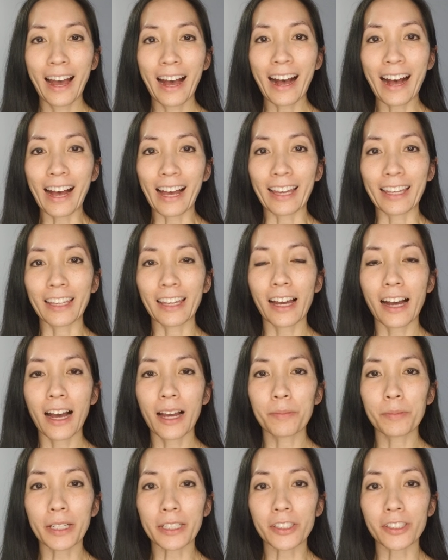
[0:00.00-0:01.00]
Hi,
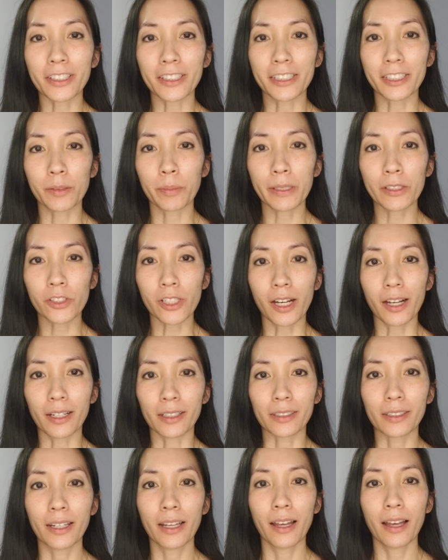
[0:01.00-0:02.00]
I'm Dr. Elizabeth
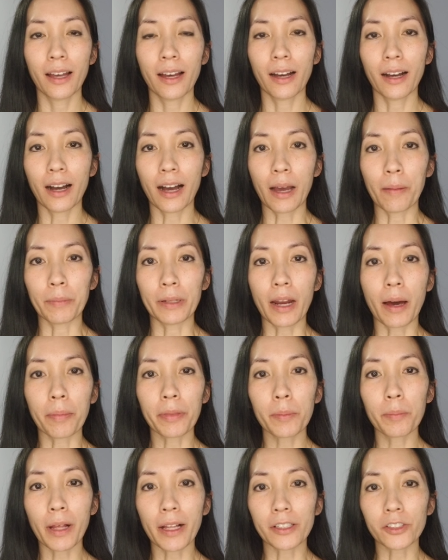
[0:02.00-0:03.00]
Zhang. I'm an
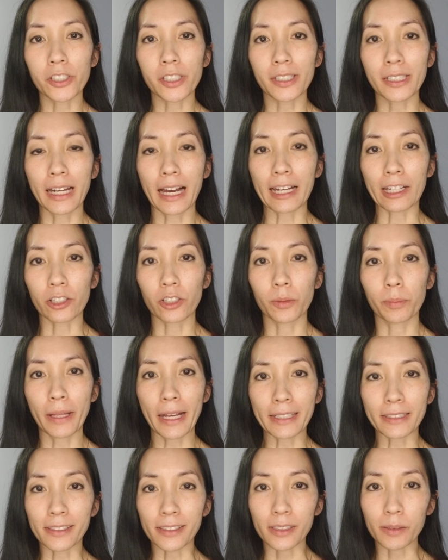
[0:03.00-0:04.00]
ophthalmologist and
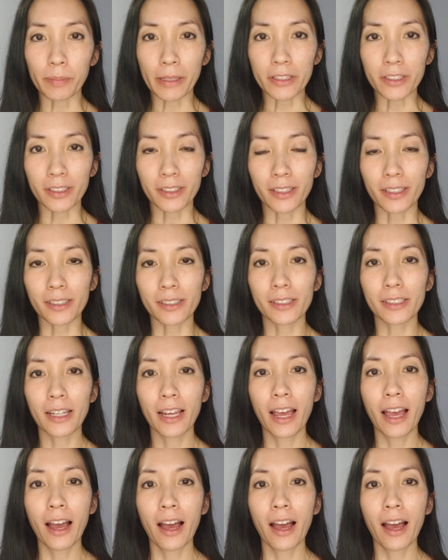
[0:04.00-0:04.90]
oculoplastic specialist.